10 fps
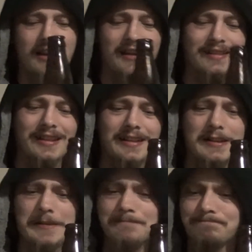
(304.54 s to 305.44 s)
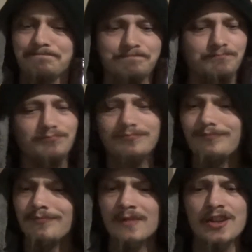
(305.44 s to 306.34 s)
a, like a
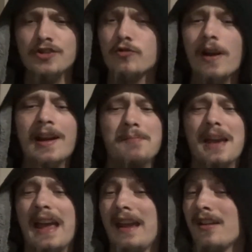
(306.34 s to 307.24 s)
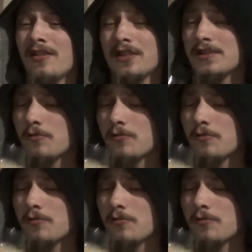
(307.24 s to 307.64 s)
straight up A on this